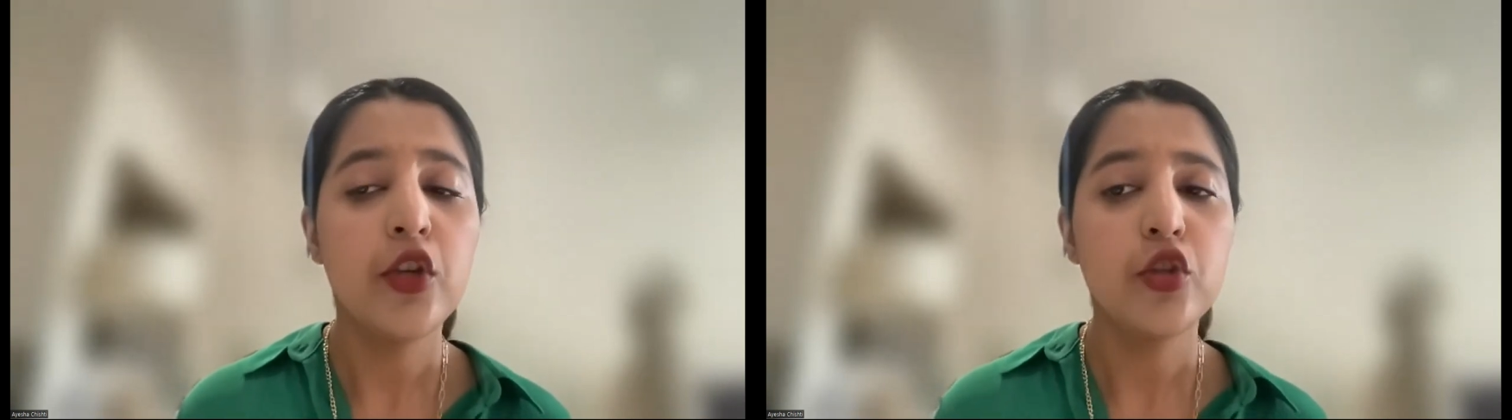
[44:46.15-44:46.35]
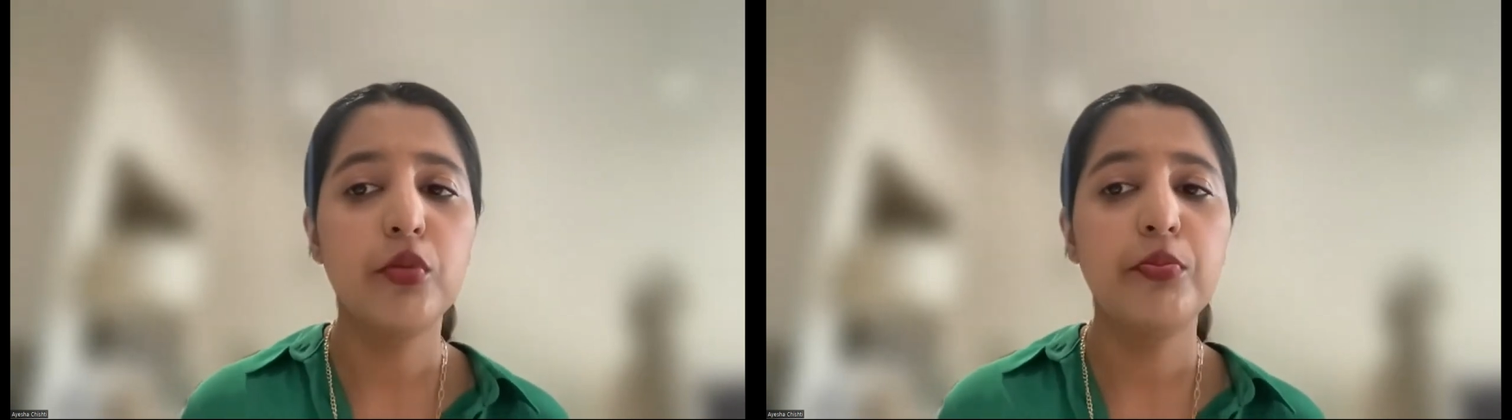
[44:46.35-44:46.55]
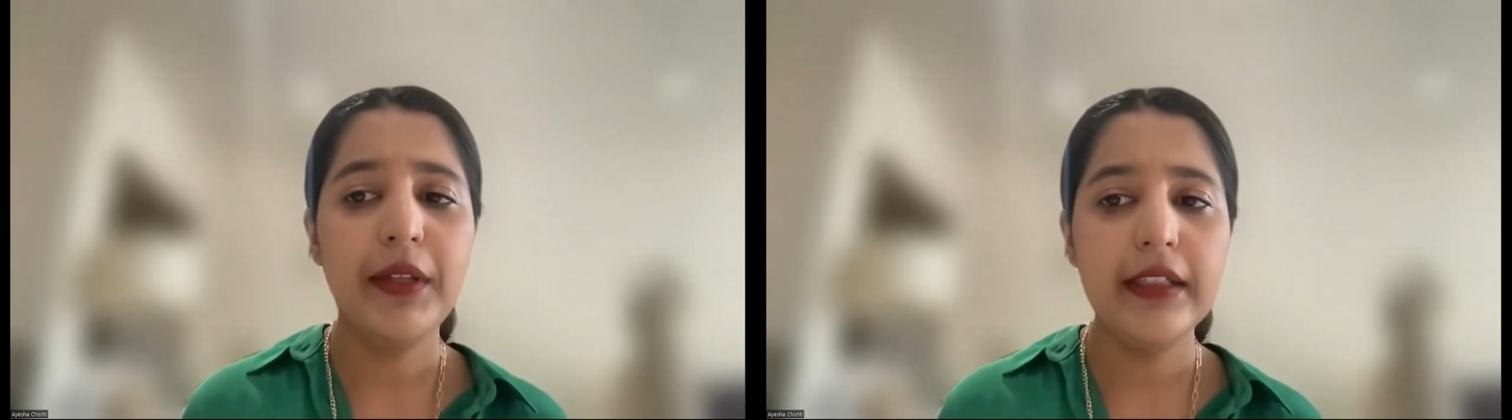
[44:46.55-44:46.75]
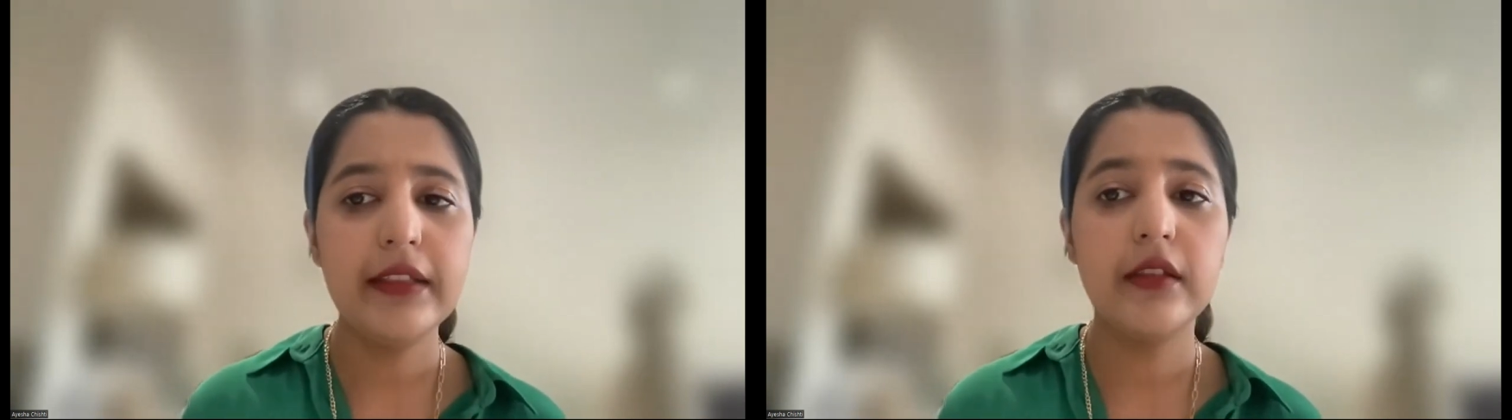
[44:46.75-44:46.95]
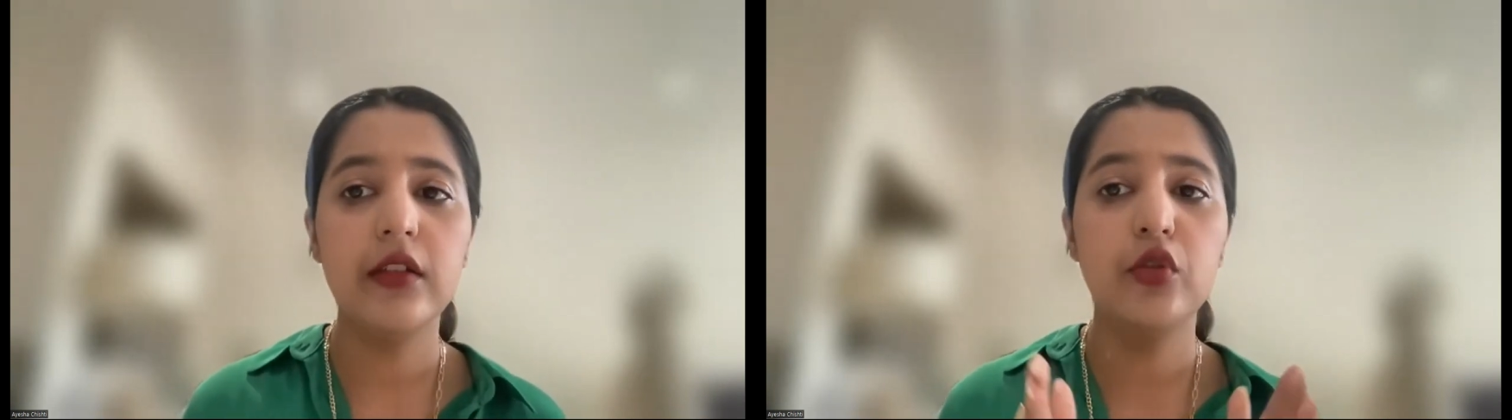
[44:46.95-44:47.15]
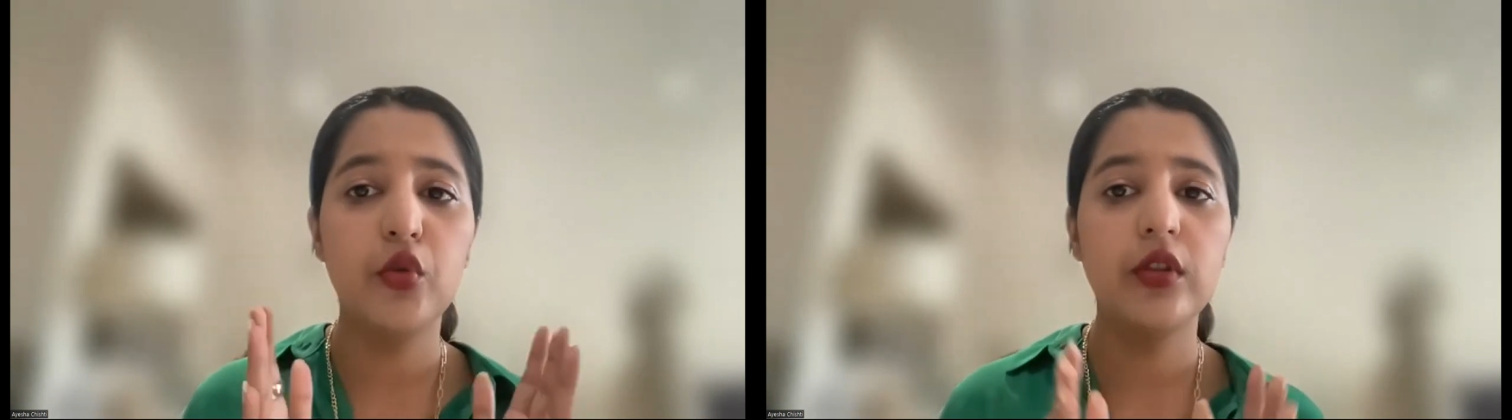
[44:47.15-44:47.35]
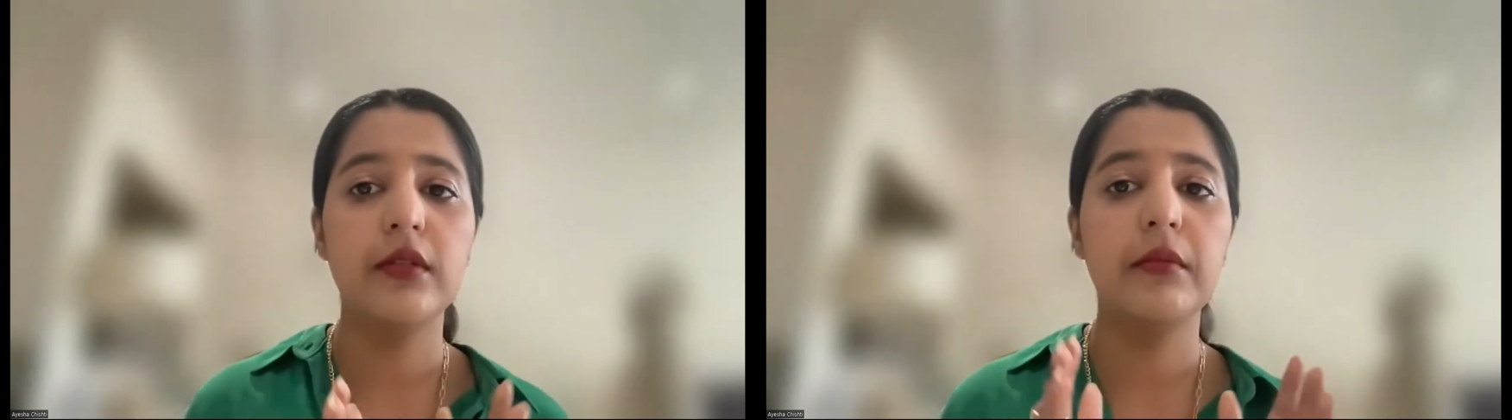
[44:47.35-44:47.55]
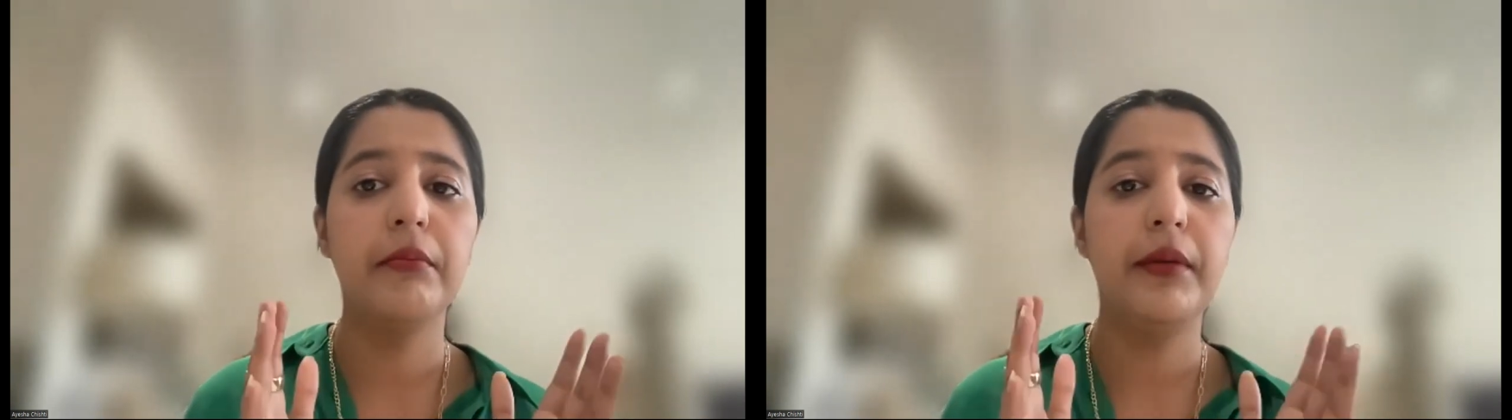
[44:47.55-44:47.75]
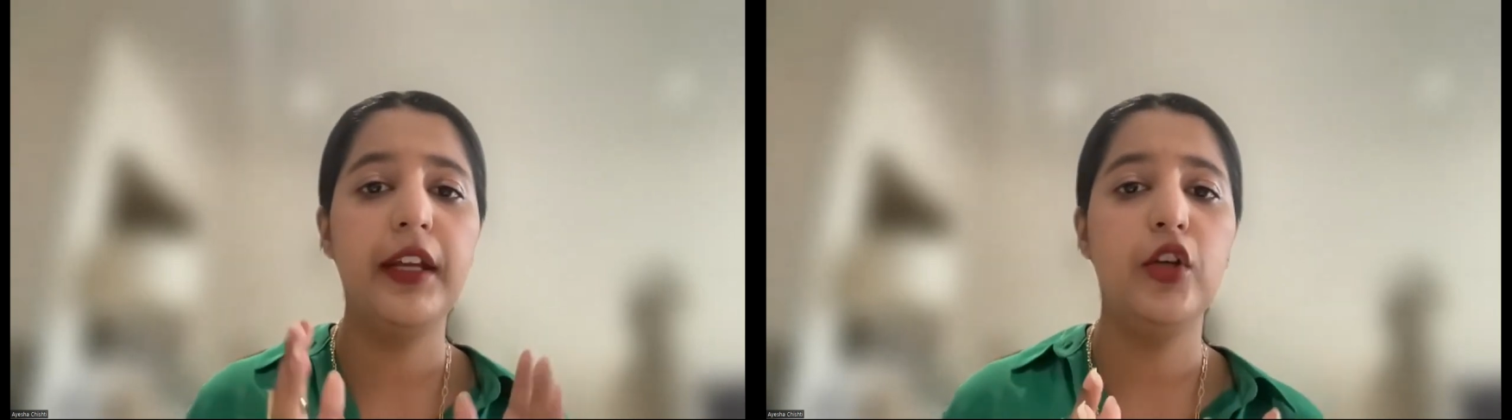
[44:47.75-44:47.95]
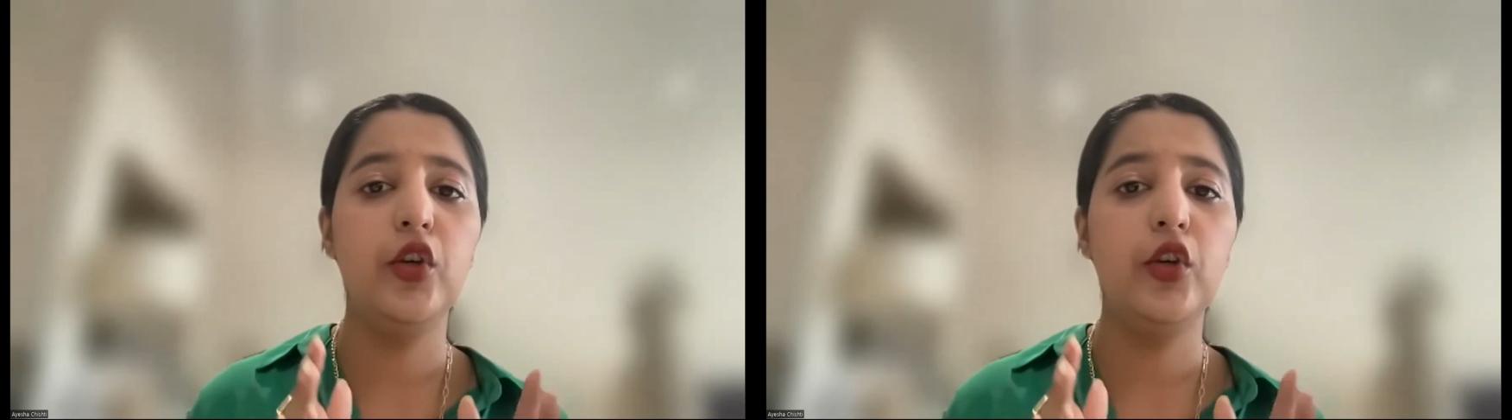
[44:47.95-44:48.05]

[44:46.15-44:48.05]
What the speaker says: So please don't bring